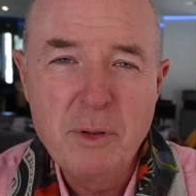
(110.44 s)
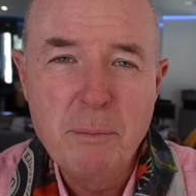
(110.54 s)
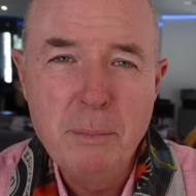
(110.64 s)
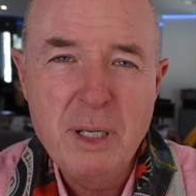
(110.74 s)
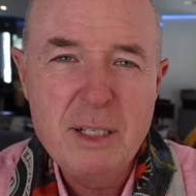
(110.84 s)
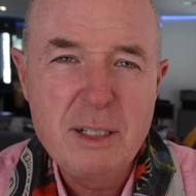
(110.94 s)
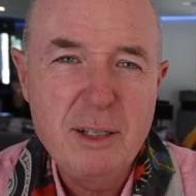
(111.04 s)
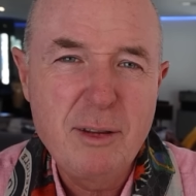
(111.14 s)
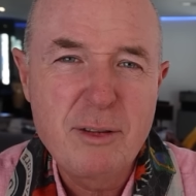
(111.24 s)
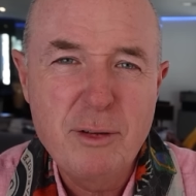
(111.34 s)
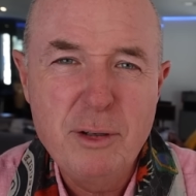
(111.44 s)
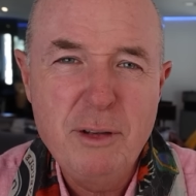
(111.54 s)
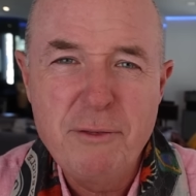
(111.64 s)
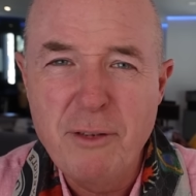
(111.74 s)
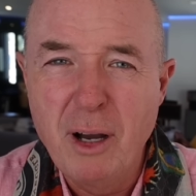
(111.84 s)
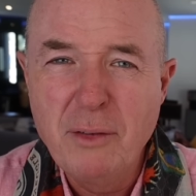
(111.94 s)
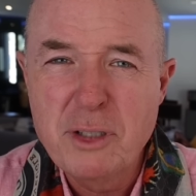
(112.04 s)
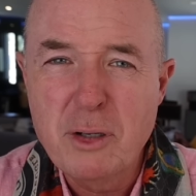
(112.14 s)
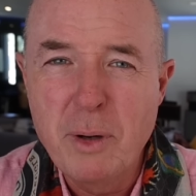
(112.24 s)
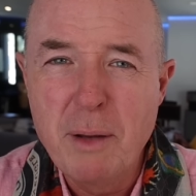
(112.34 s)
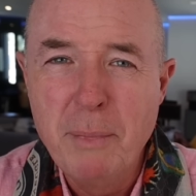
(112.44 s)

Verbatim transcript: with a measly 35 square